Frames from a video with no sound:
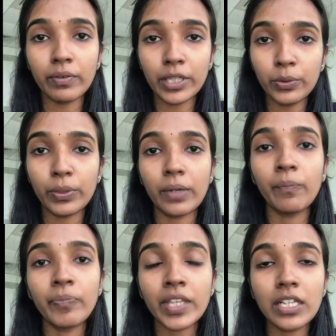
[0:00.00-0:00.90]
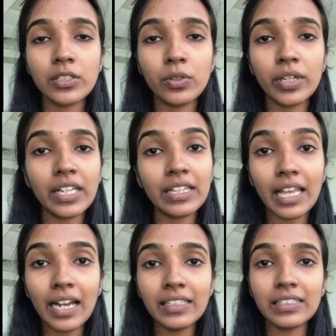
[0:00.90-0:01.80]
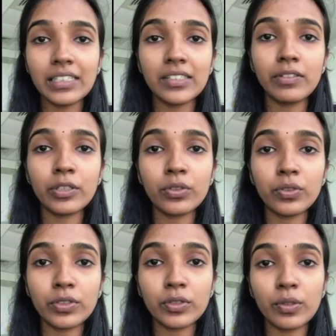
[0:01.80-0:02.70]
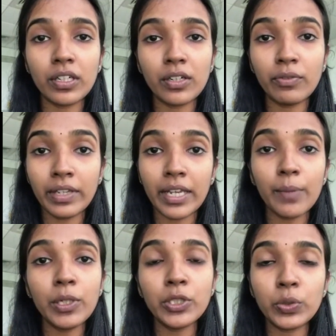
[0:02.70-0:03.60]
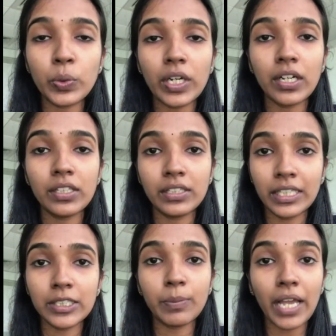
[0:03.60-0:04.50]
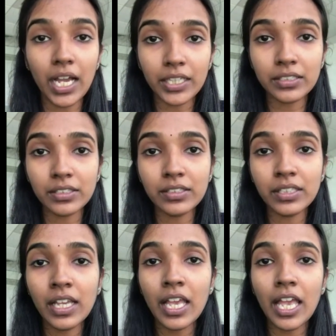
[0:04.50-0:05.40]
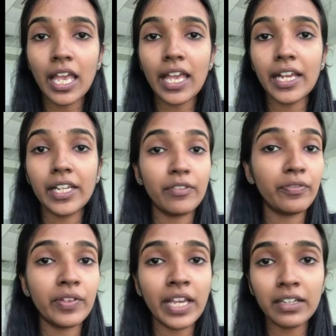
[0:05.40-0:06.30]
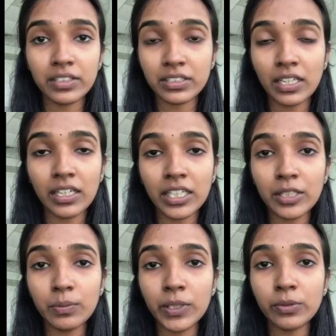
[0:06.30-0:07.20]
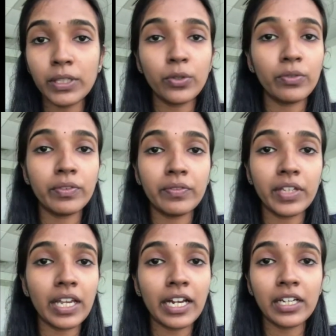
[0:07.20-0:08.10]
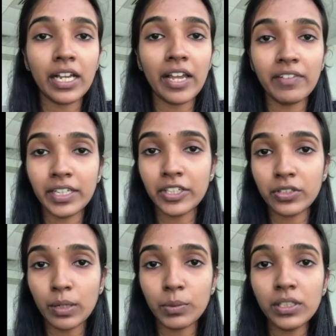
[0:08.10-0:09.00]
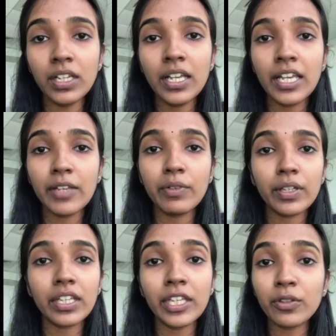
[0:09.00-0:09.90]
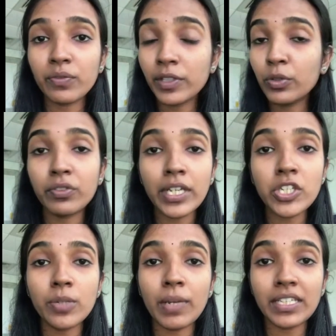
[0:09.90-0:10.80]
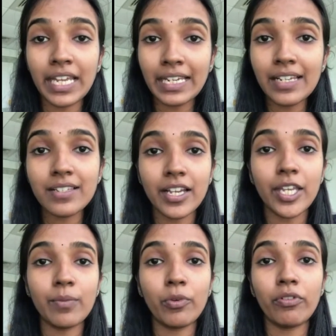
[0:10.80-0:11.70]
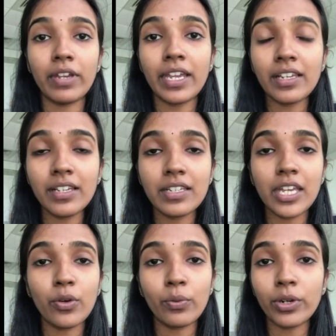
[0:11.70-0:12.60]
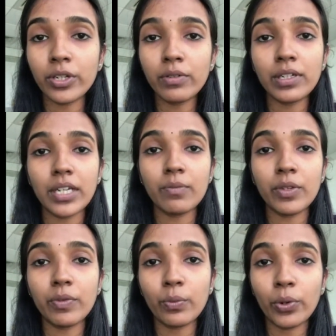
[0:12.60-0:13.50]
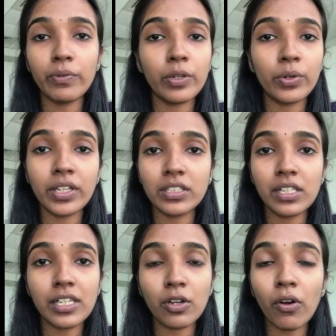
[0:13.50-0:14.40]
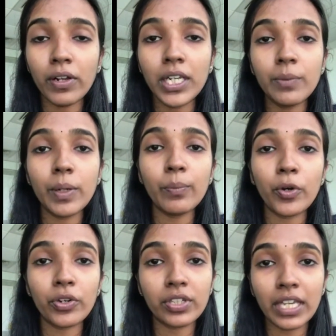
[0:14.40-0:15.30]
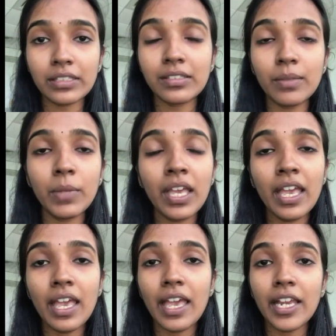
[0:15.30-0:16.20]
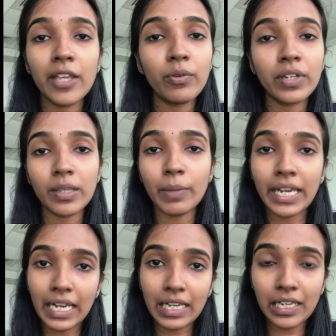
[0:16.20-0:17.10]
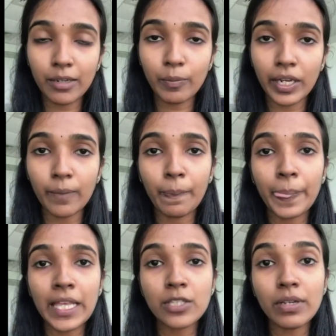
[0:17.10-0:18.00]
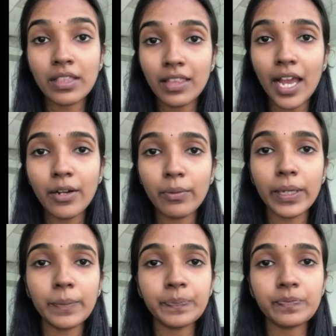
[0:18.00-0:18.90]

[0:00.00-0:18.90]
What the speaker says: we were doing. So in that sense, we were able to do the things by ourselves, and if we had stuck in between, or if we have any trouble, we could reach him at any time or any day or whatever time when we want. We could easily call him up or text him, and he would immediately reply. So in that way,